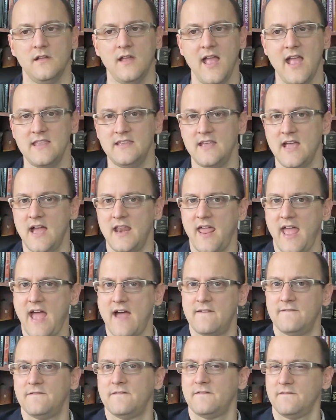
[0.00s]
and yet
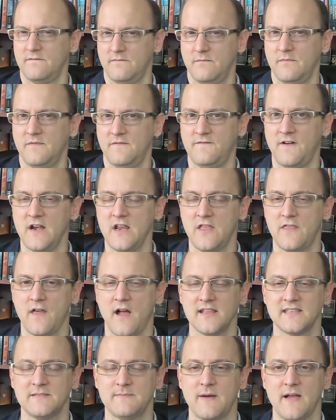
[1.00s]
have funny
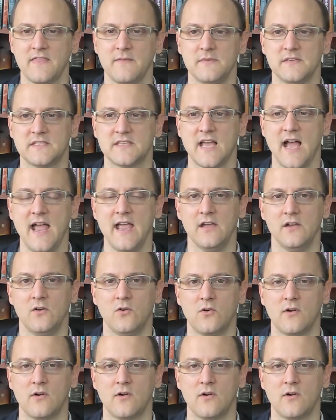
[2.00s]
thoughts about the Messiah